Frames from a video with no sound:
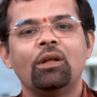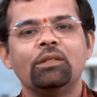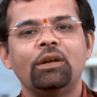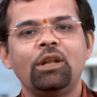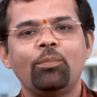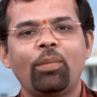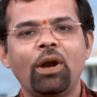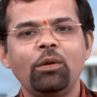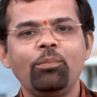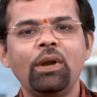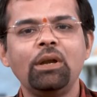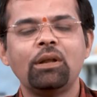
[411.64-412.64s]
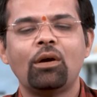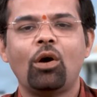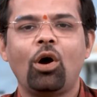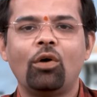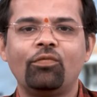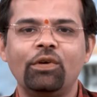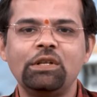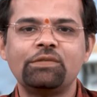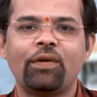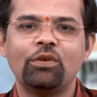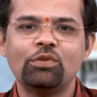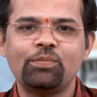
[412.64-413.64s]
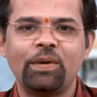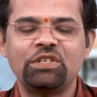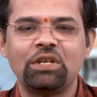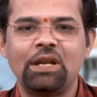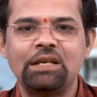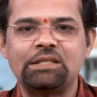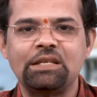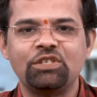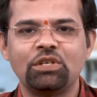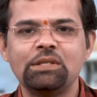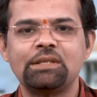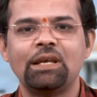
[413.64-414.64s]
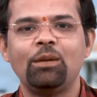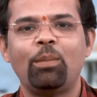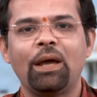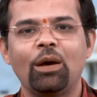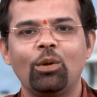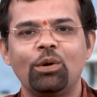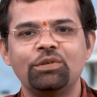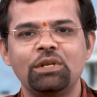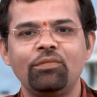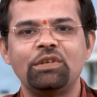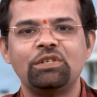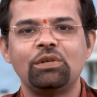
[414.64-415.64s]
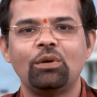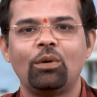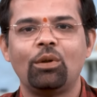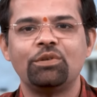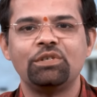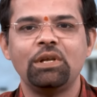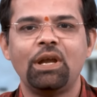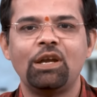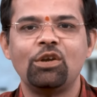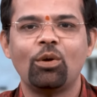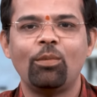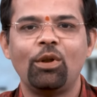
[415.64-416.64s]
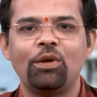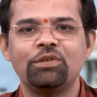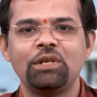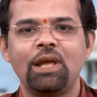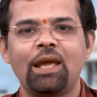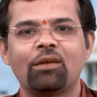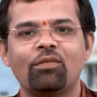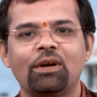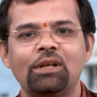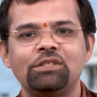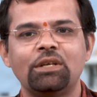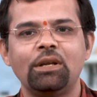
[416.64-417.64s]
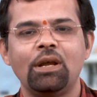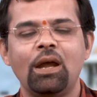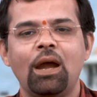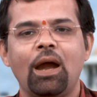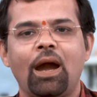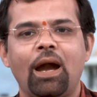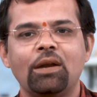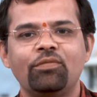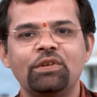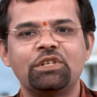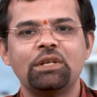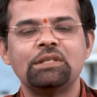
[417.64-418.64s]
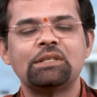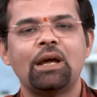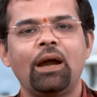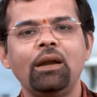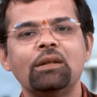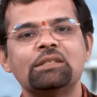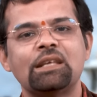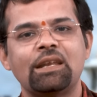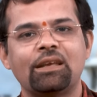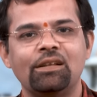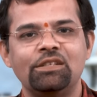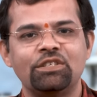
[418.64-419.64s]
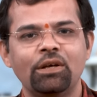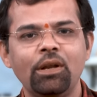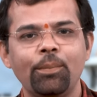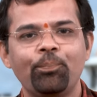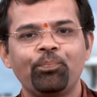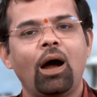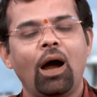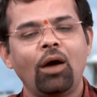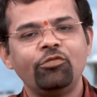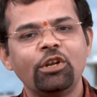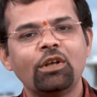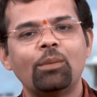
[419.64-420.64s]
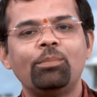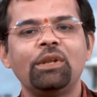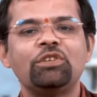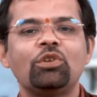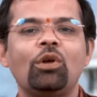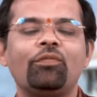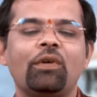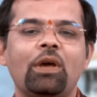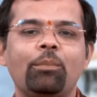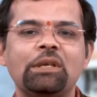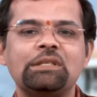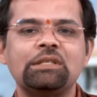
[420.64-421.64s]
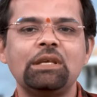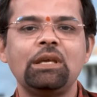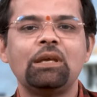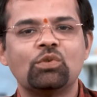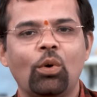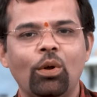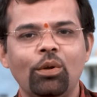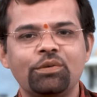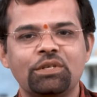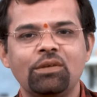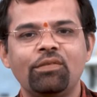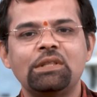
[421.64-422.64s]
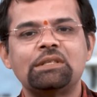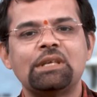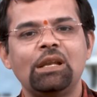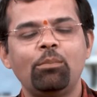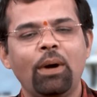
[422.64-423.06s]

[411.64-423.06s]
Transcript: The department offers 5 specializations: cell biology, physiology, entomology, aquaculture and fisheries, and sericulture. After completion of MSc Zoology with cell